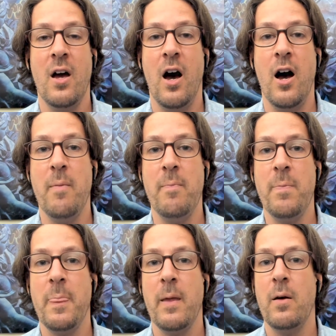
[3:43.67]
Um,
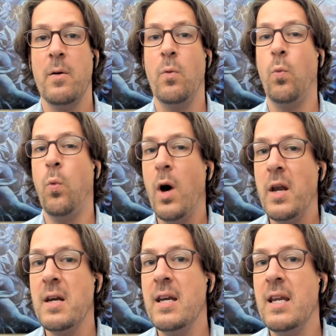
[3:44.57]

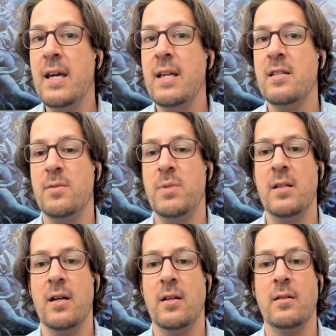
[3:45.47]
what needs to be
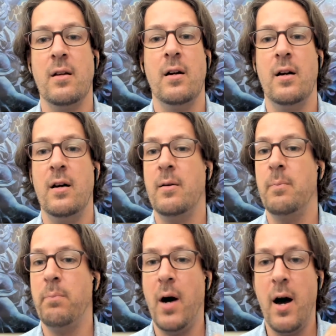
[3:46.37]
done uh,
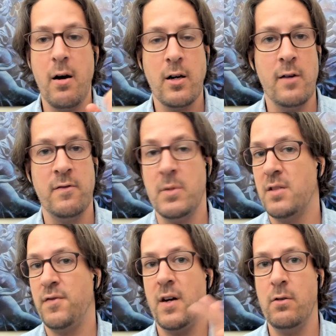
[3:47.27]
by our
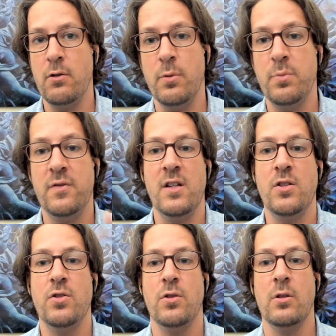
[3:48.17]
governments, federal,
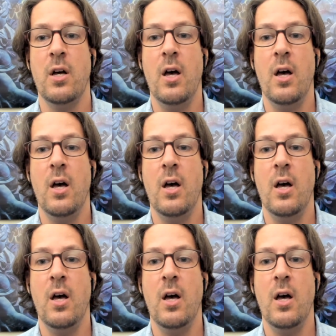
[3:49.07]
provincial,